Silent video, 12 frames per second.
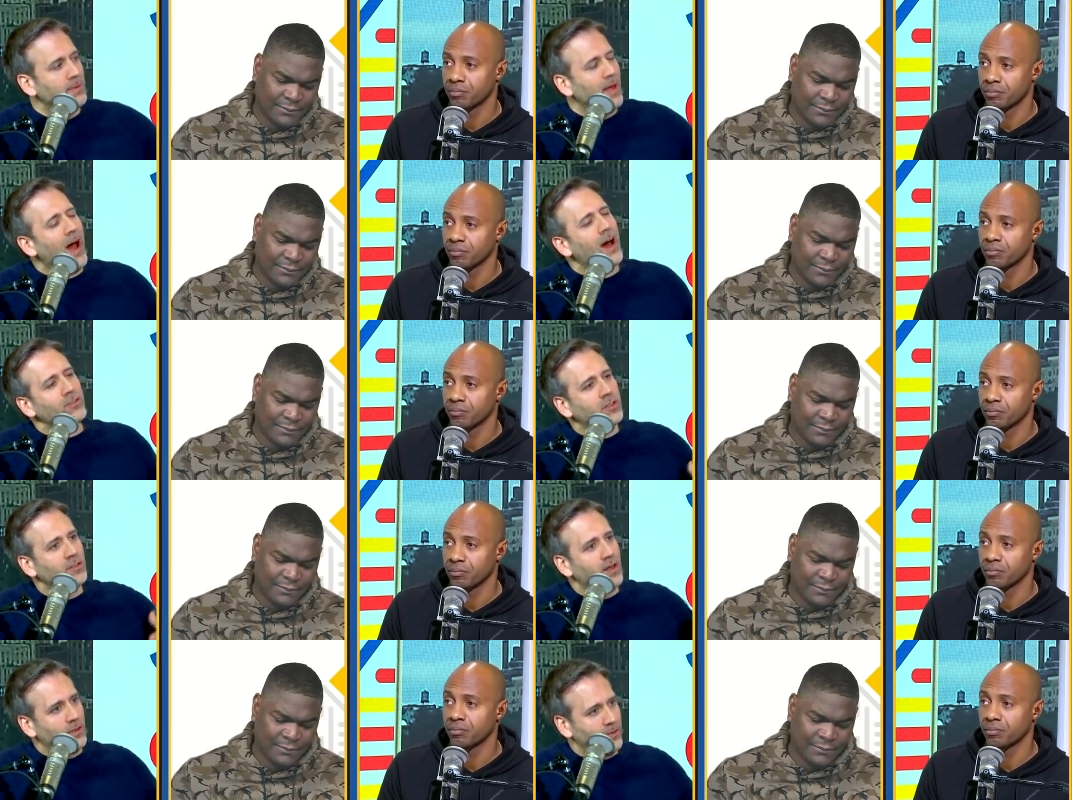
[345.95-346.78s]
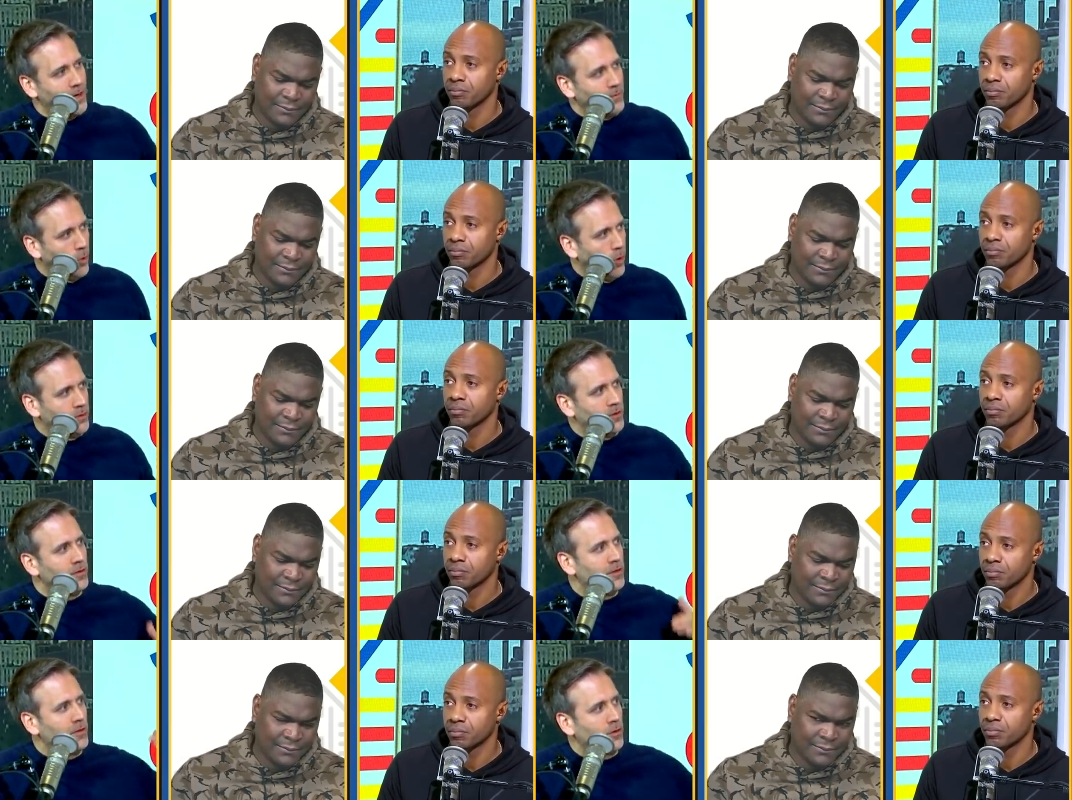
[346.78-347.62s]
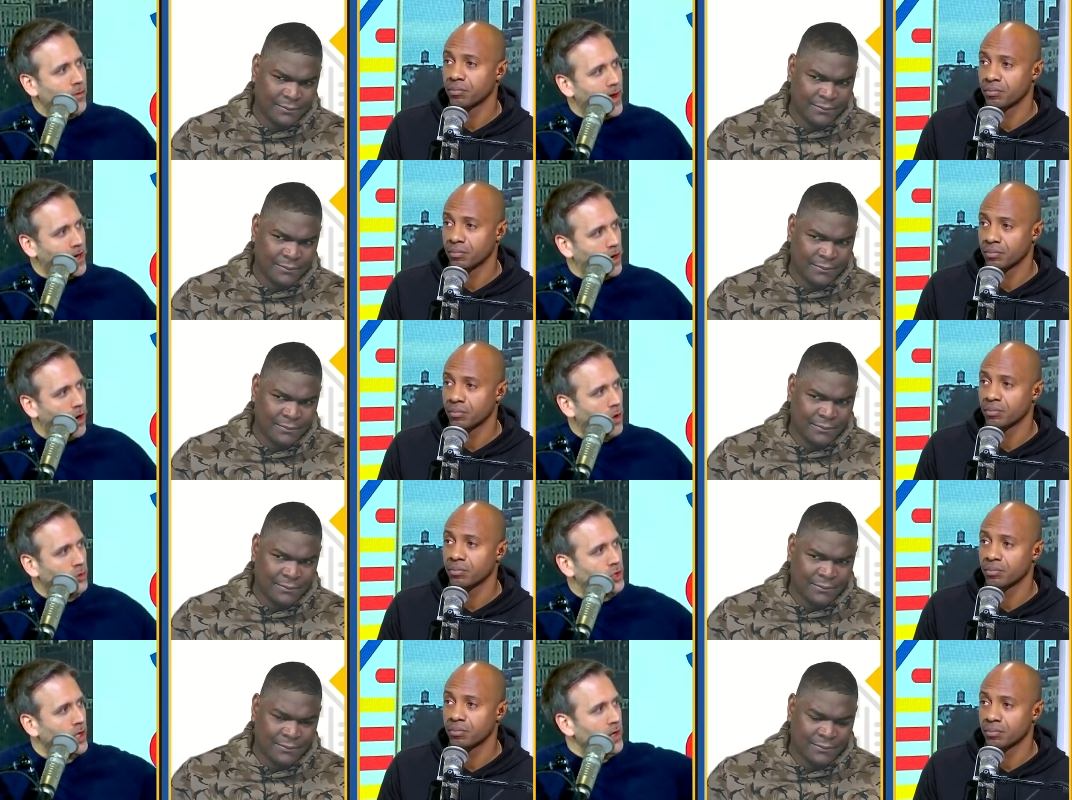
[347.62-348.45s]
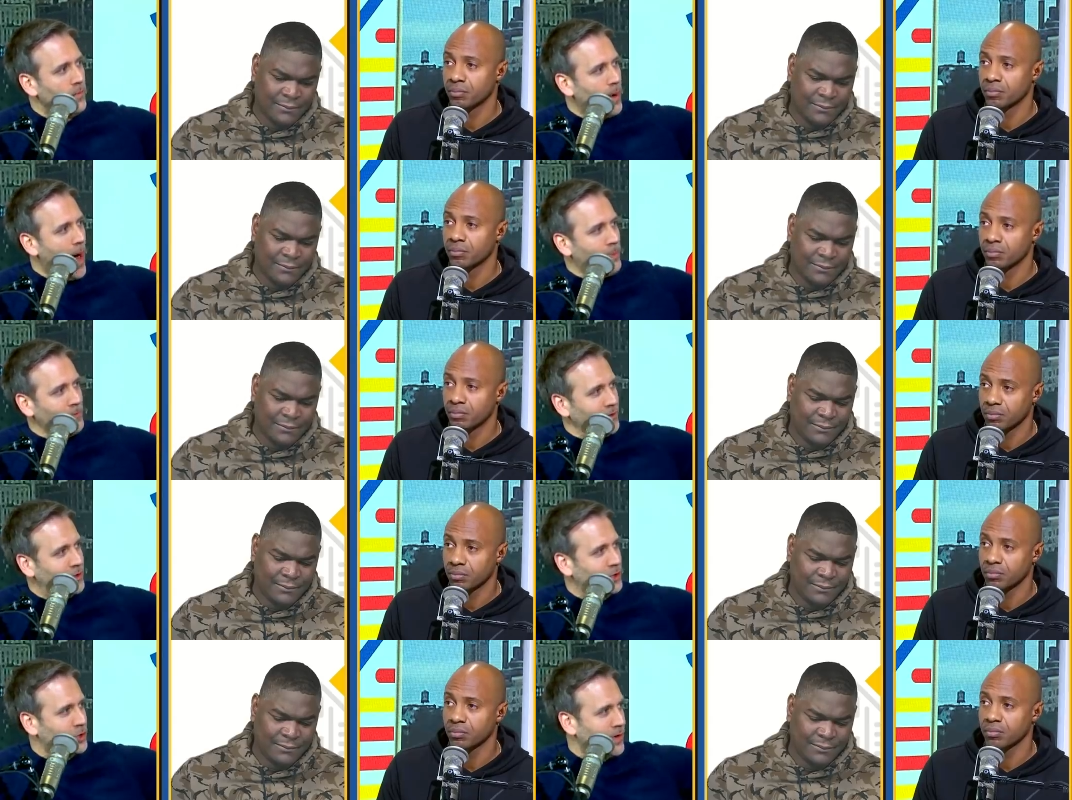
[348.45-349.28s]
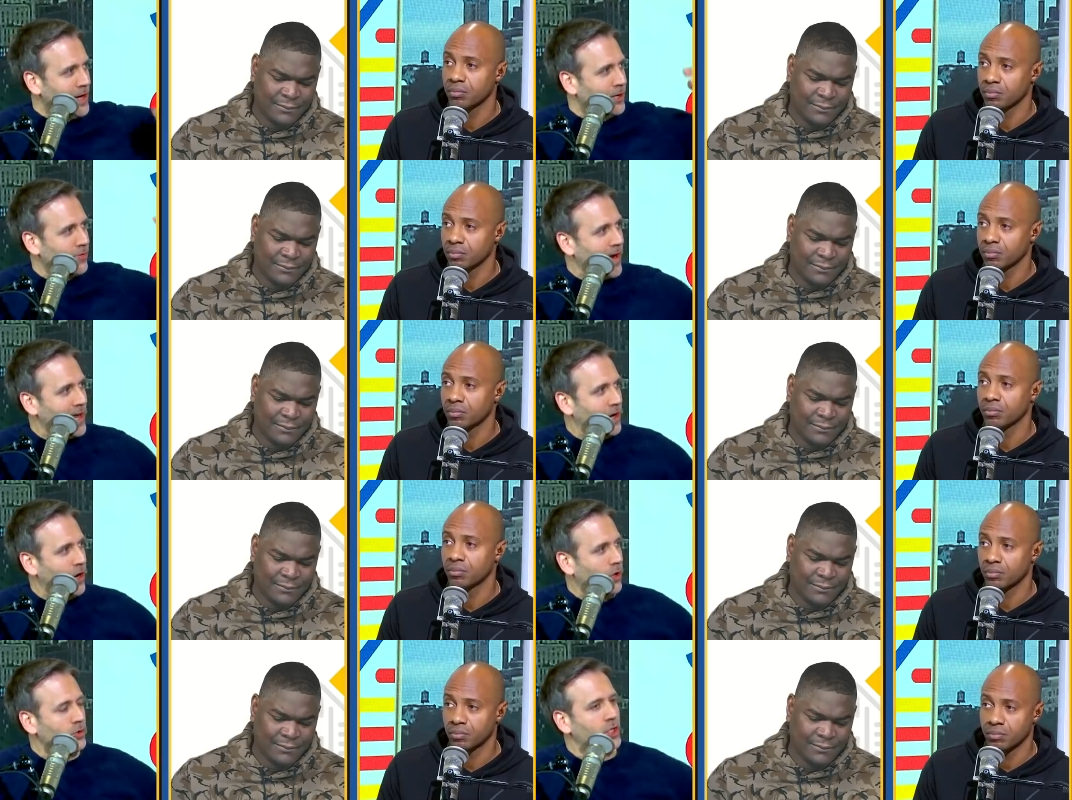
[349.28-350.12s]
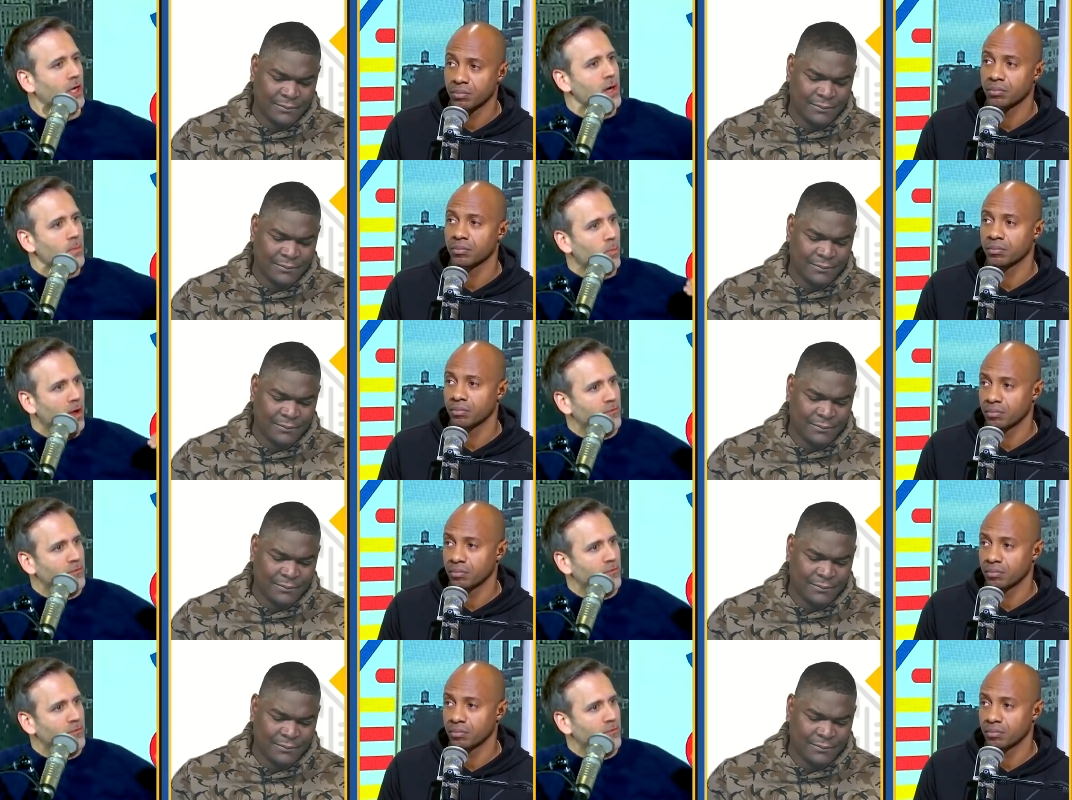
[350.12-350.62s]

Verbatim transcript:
Speaker 1: But that's oh, because he doesn't have the horses. He's a great coach, Popovich tree, great coach.